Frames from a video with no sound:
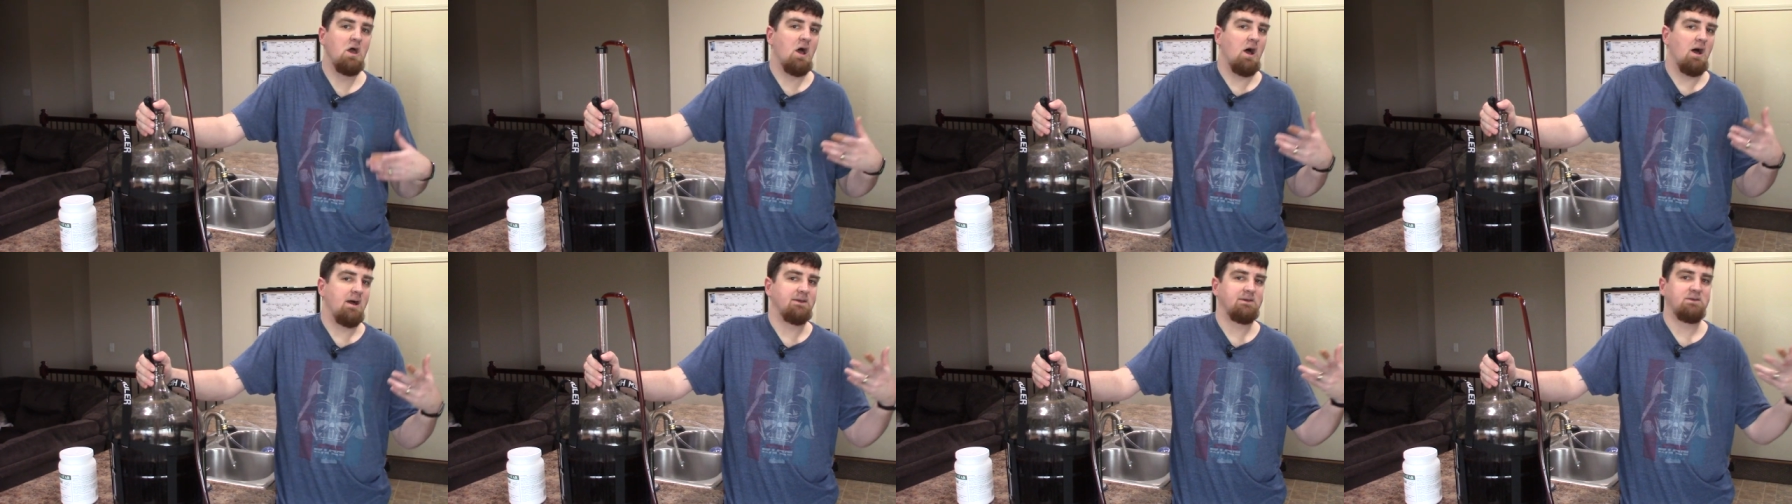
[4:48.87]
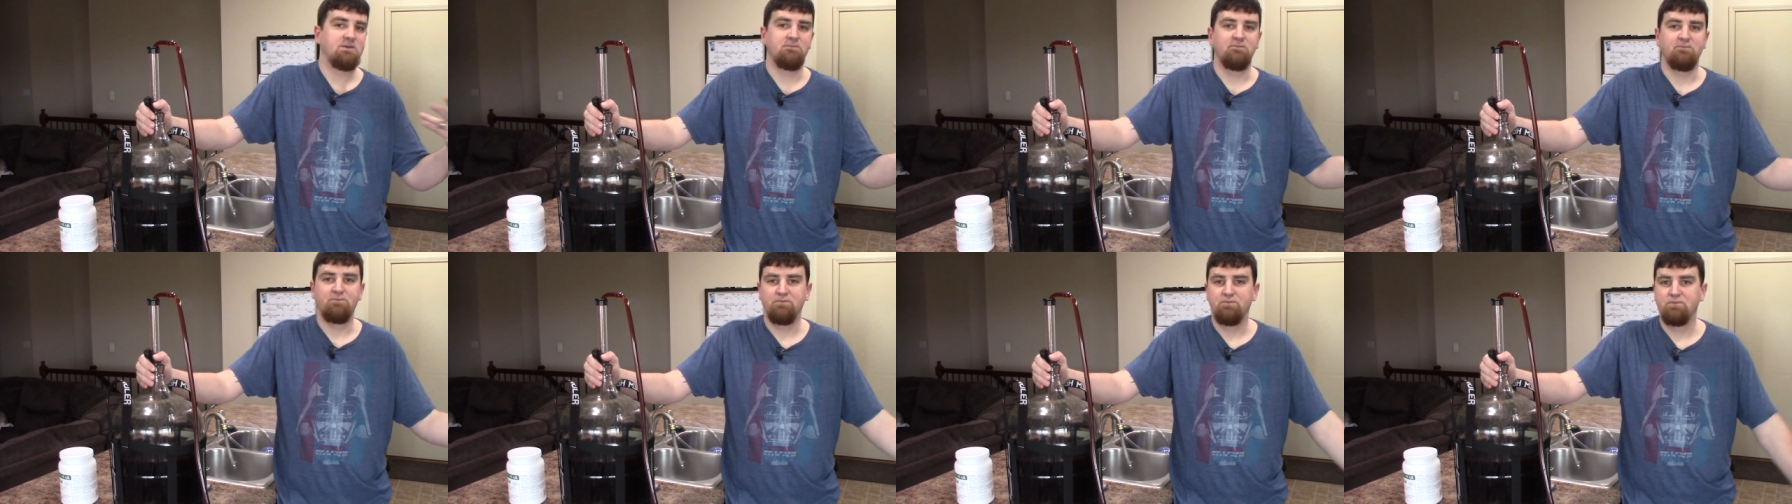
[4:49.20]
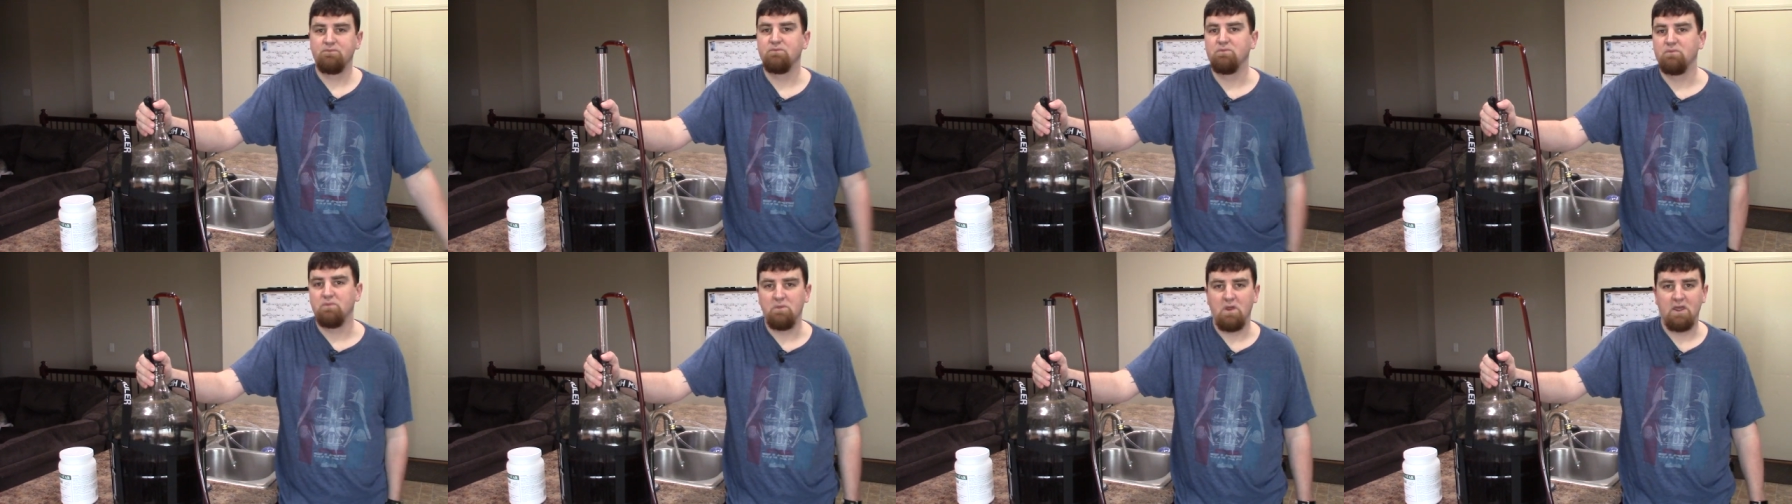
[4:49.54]
I can
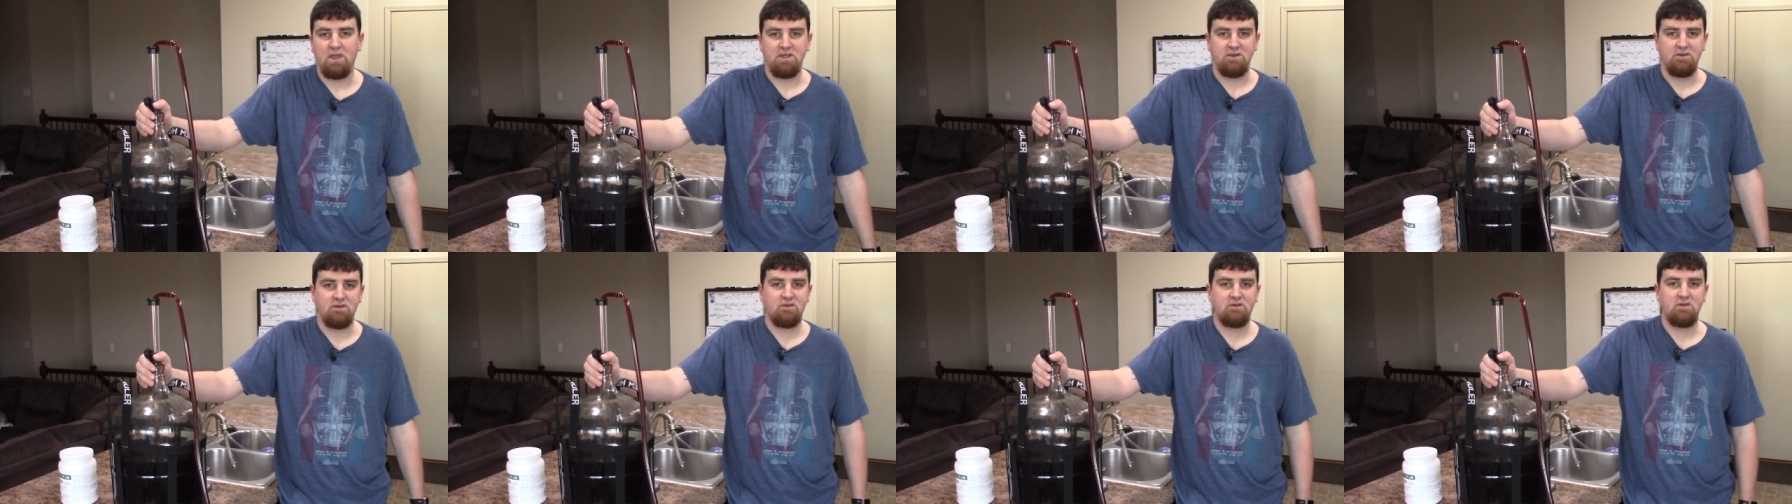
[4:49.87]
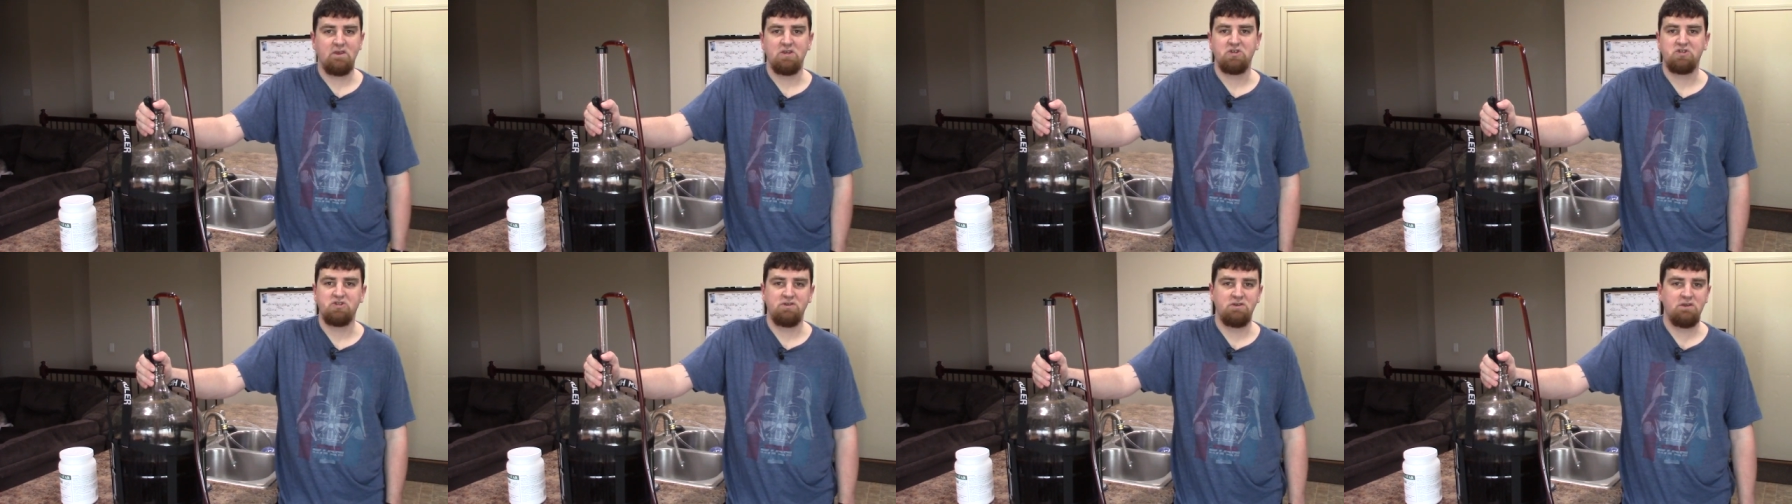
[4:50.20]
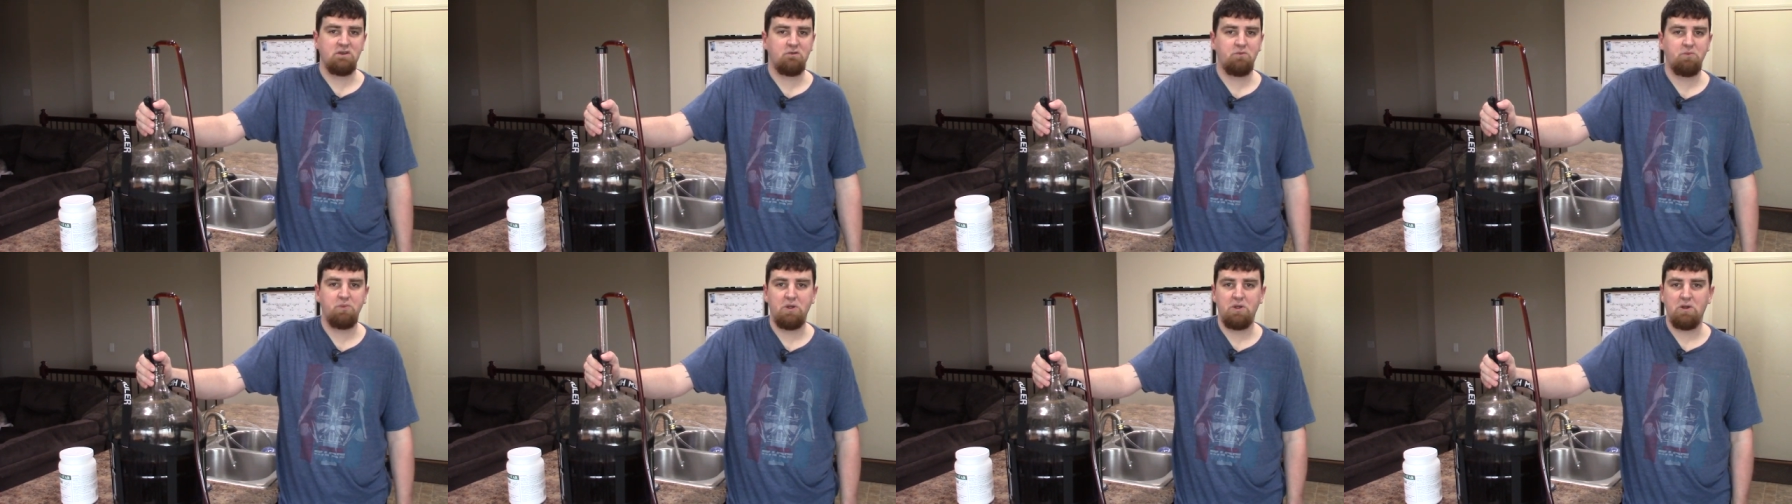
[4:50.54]
I can session
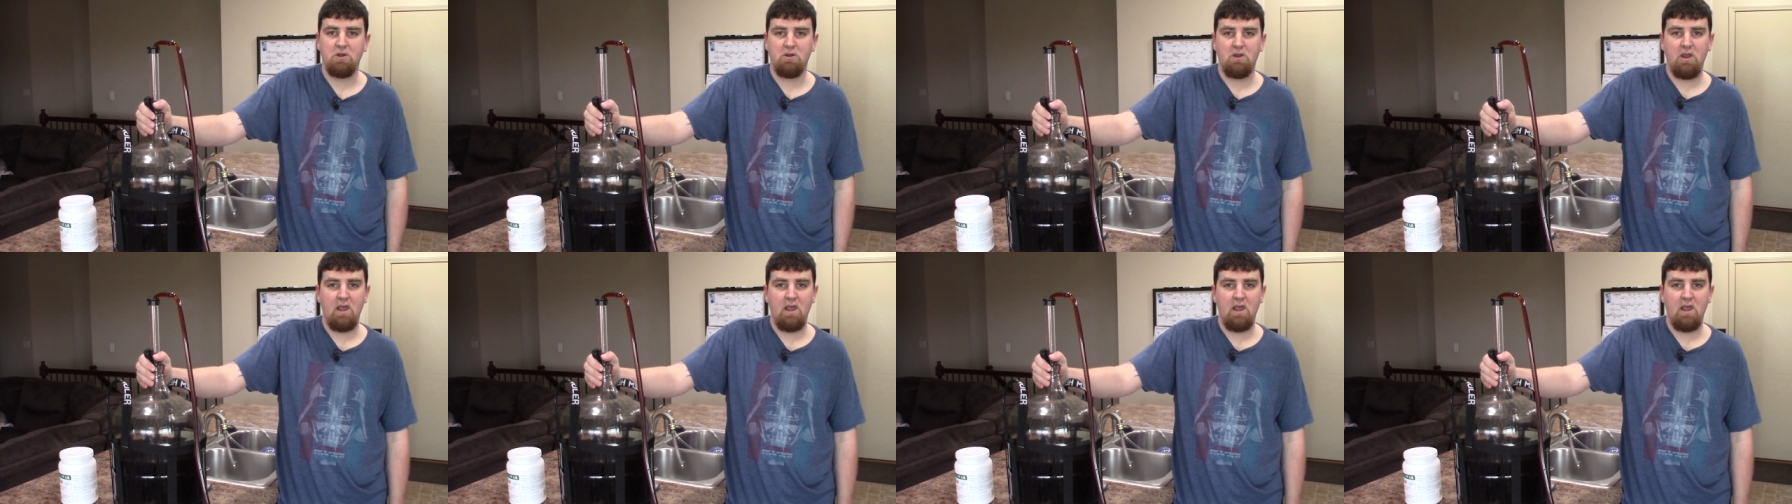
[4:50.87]
this beer,